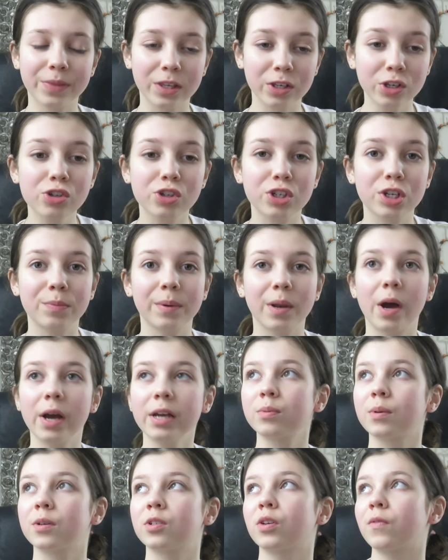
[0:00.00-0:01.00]
YouTube
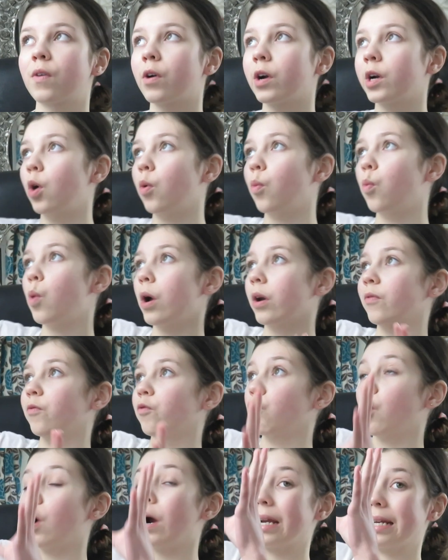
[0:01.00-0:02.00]
lights, which I've currently got one
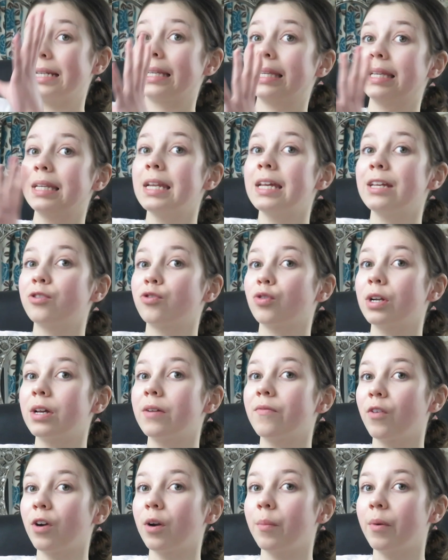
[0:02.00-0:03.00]
right literally
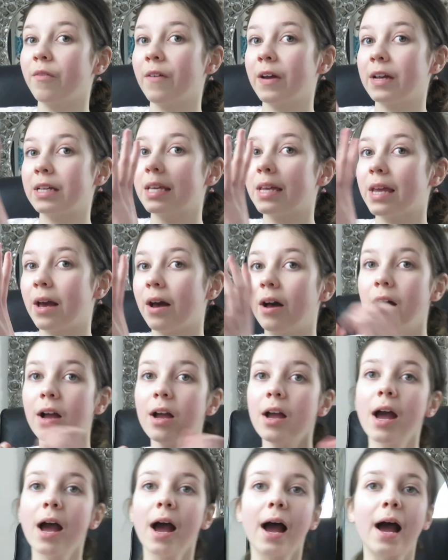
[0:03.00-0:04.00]
in front of my face here
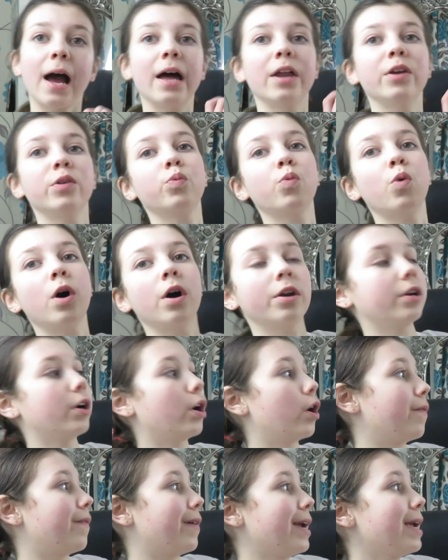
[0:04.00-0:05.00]
and one
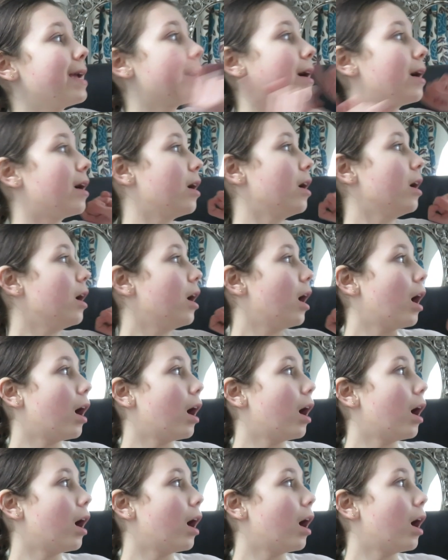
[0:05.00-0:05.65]
over here,